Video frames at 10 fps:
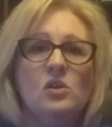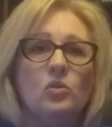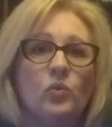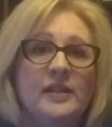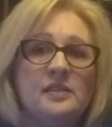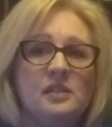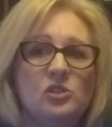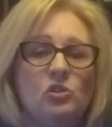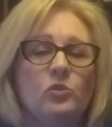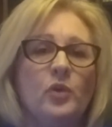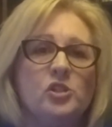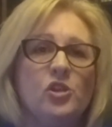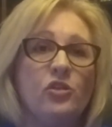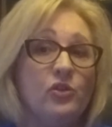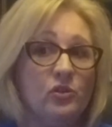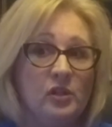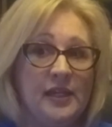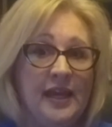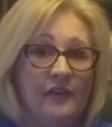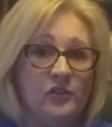Rinse the toothbrush
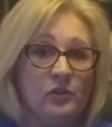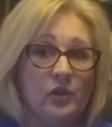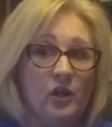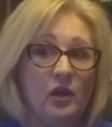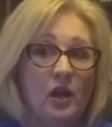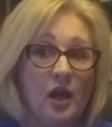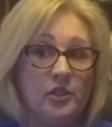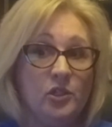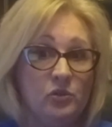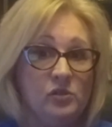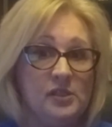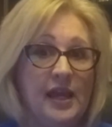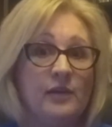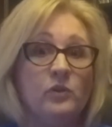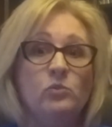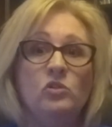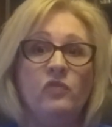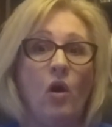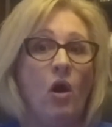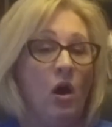thoroughly after use and remove
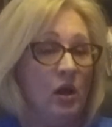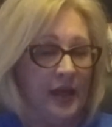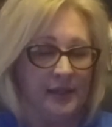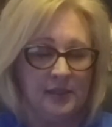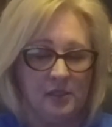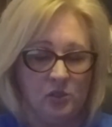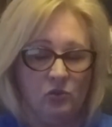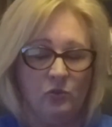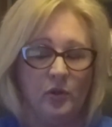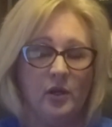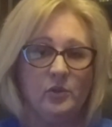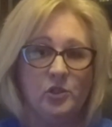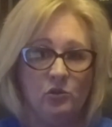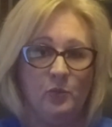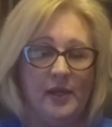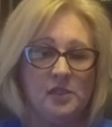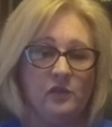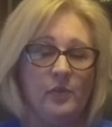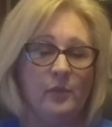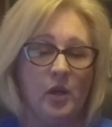all excess toothpaste
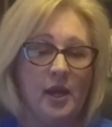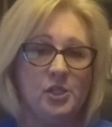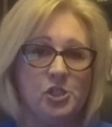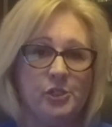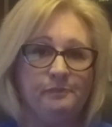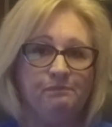from the brush.